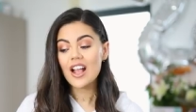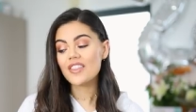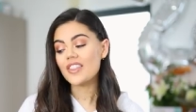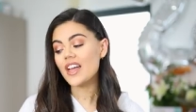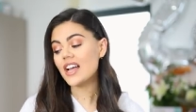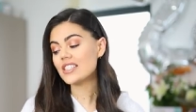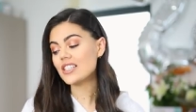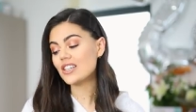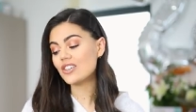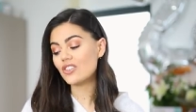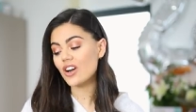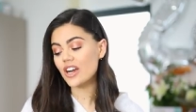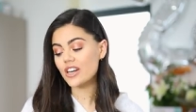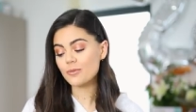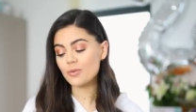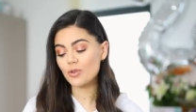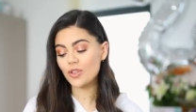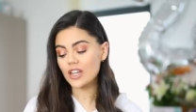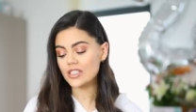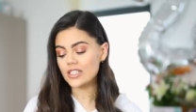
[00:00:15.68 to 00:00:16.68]
That's
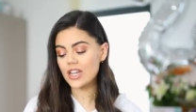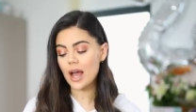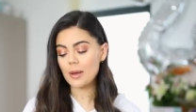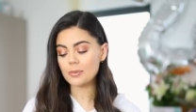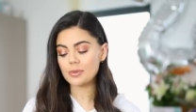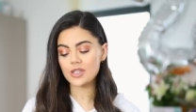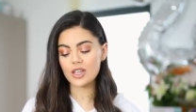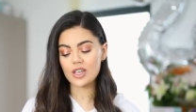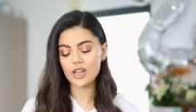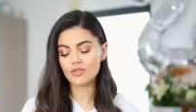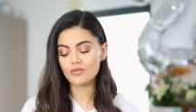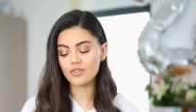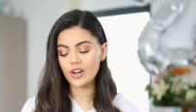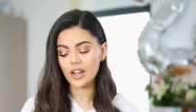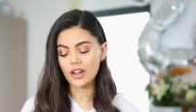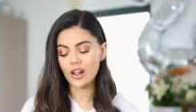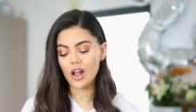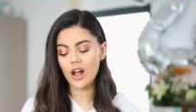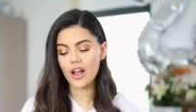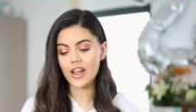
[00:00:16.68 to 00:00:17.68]
incredible. That's absolutely
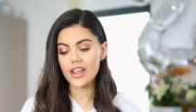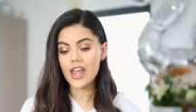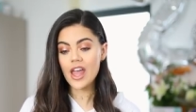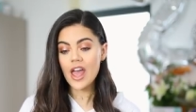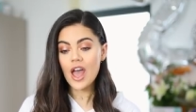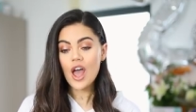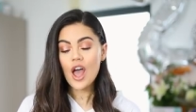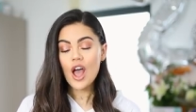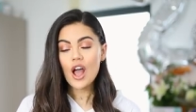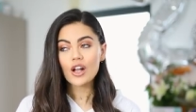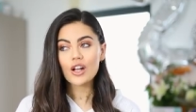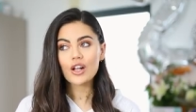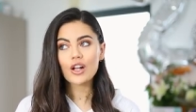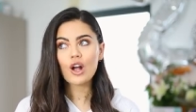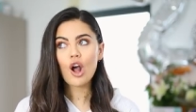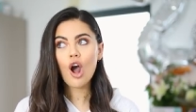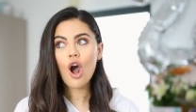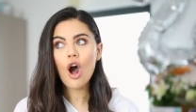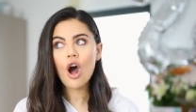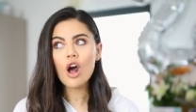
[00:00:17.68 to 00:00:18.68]
unreal. I
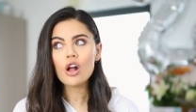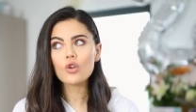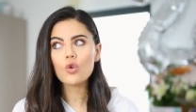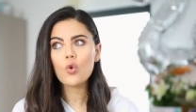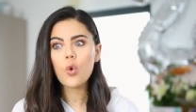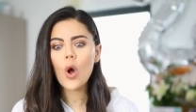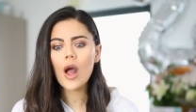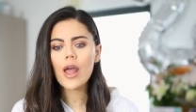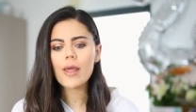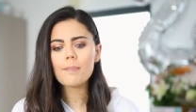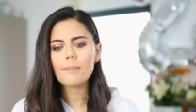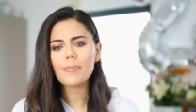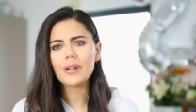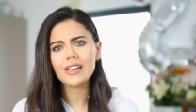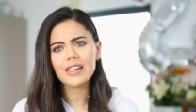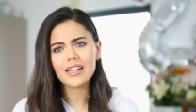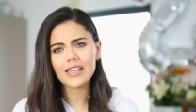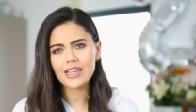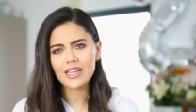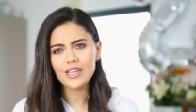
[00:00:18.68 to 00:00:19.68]
can't quite
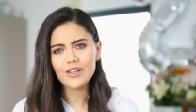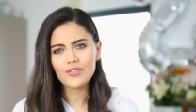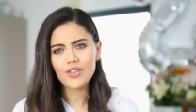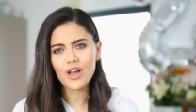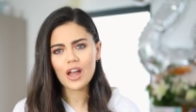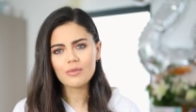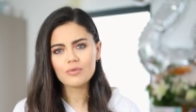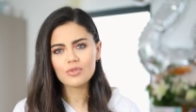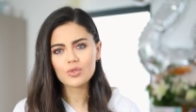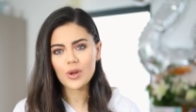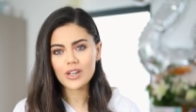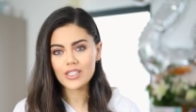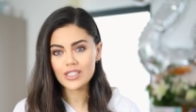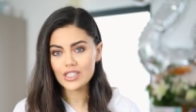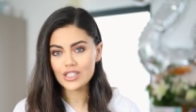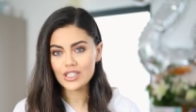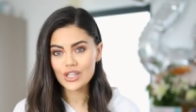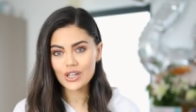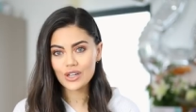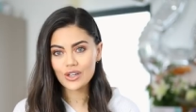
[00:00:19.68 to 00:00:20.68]
believe that I'm
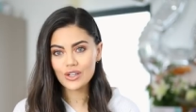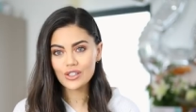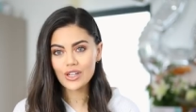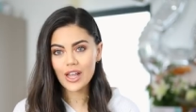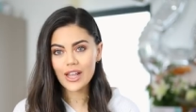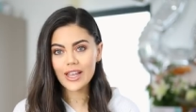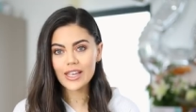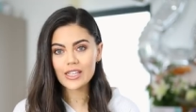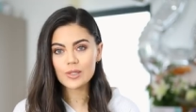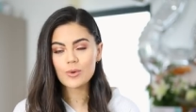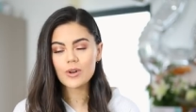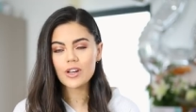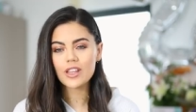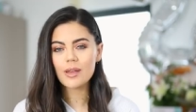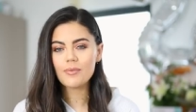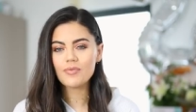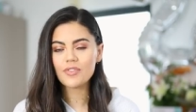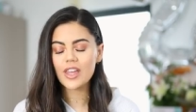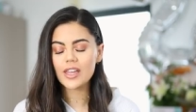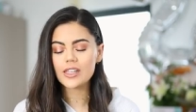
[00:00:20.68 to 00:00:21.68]
twenty-two. Like, it's one of
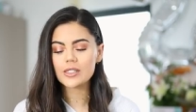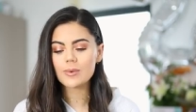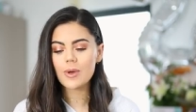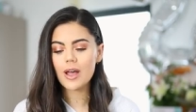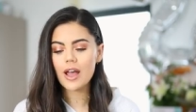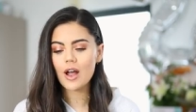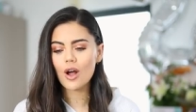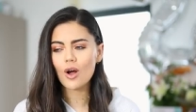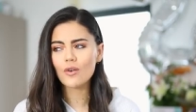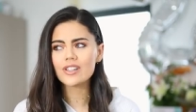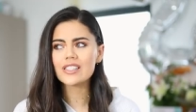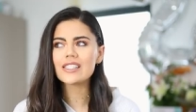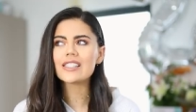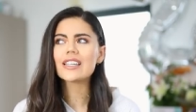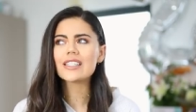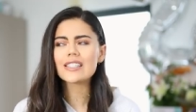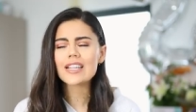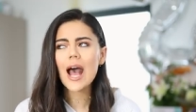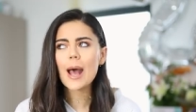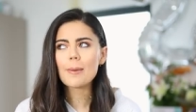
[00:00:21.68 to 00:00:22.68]
them things where
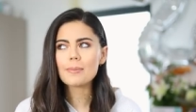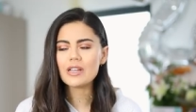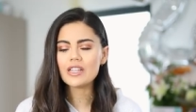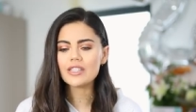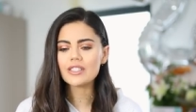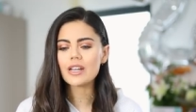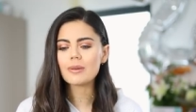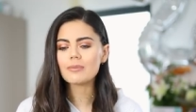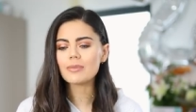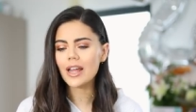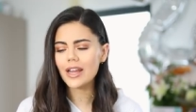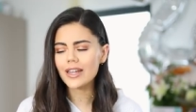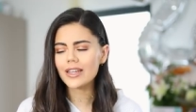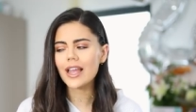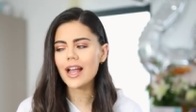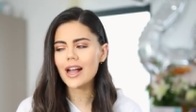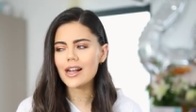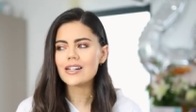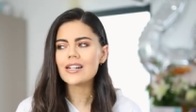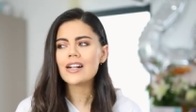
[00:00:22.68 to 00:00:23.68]
obviously it's happened and I'm like,
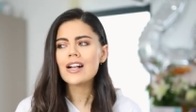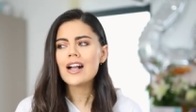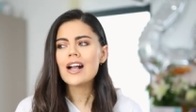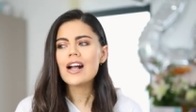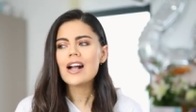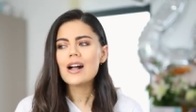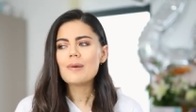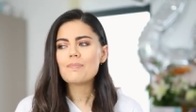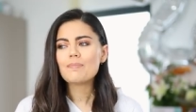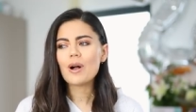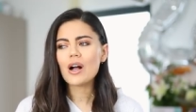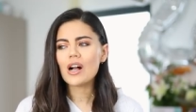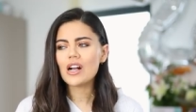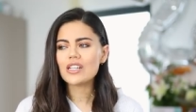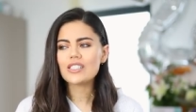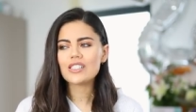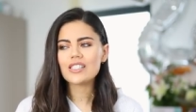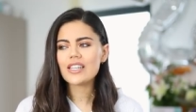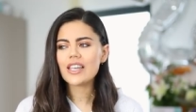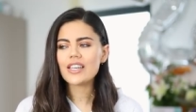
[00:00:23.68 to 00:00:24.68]
yeah,
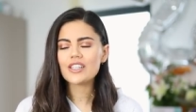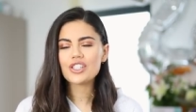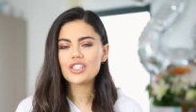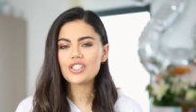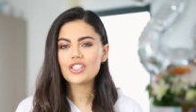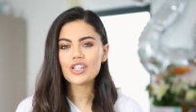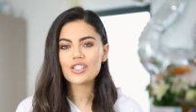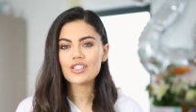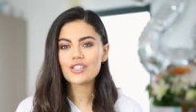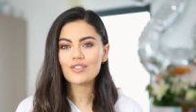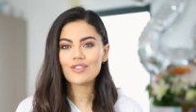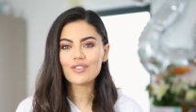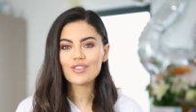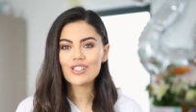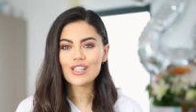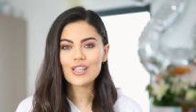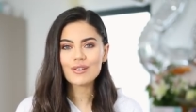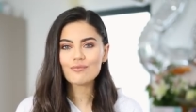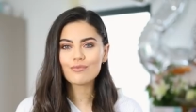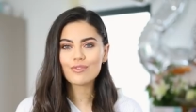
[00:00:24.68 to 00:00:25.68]
but it just doesn't
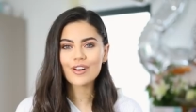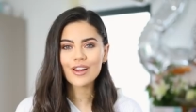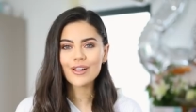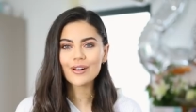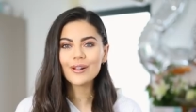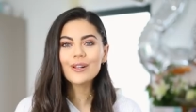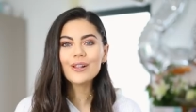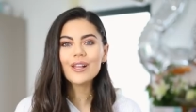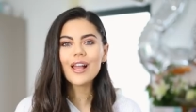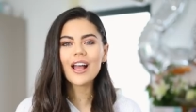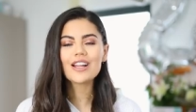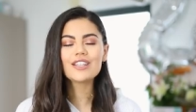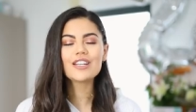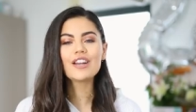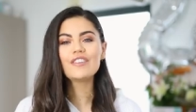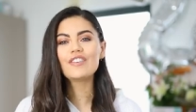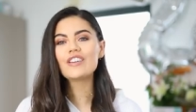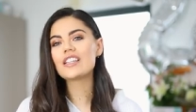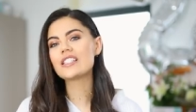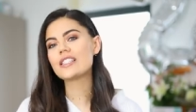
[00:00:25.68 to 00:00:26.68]
seem real. I don't
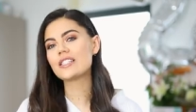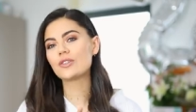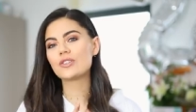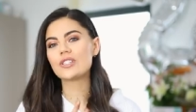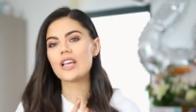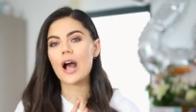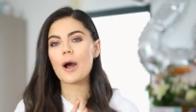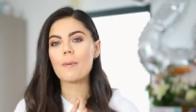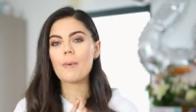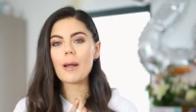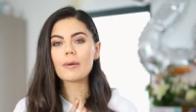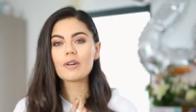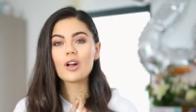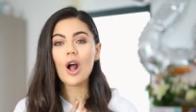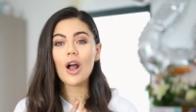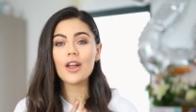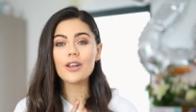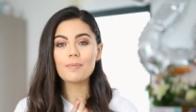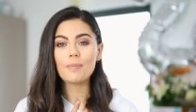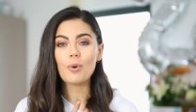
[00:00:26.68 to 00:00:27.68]
know if you can still tell, but I'm
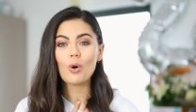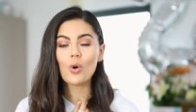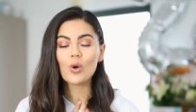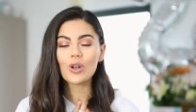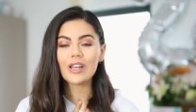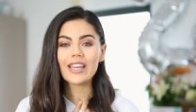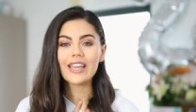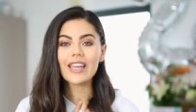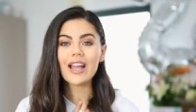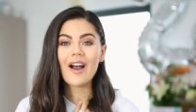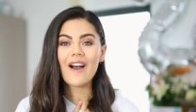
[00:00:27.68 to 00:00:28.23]
kind of poorly.